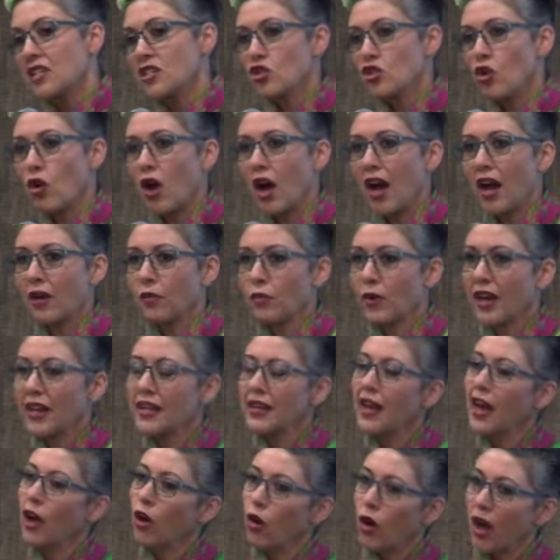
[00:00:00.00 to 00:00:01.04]
So I, right
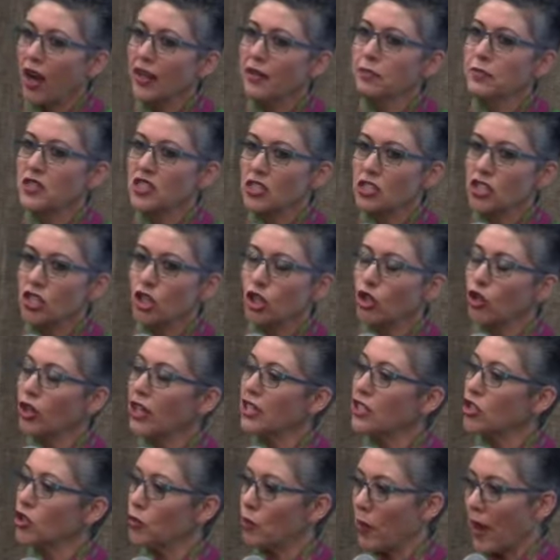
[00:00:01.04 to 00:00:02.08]
now, I'm just
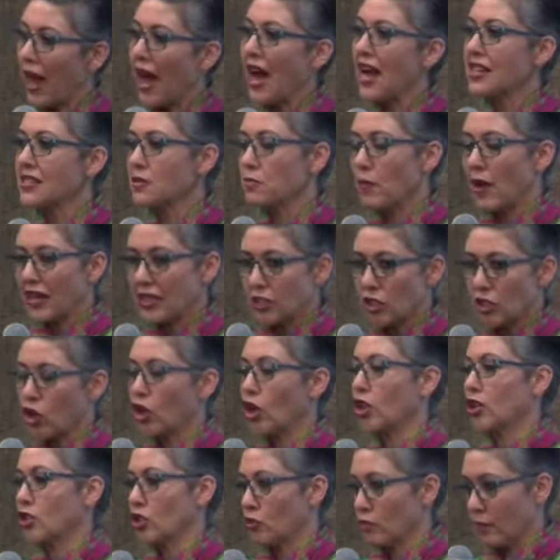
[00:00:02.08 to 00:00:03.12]
looking to pass my,
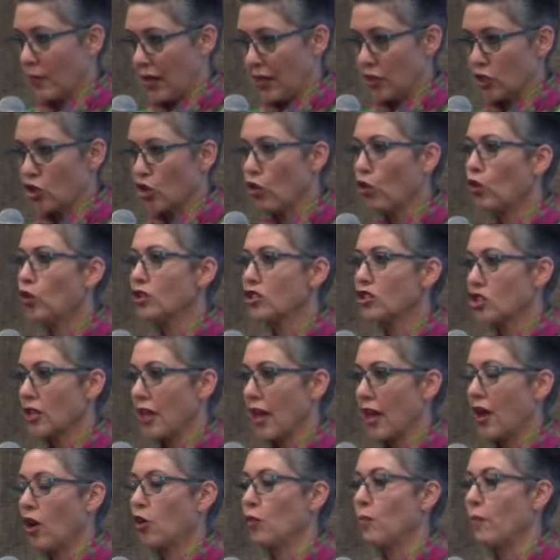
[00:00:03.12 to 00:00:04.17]
tar- my torch
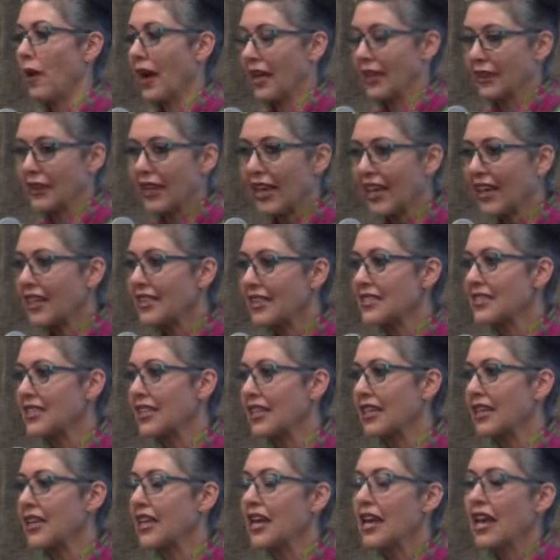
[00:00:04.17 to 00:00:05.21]
down, my
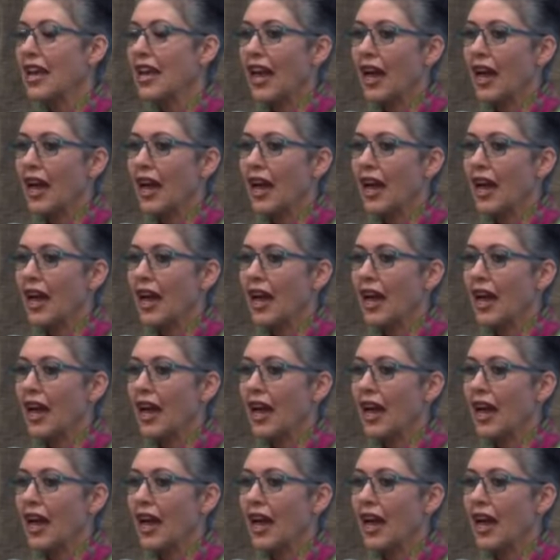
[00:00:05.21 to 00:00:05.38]
legacy,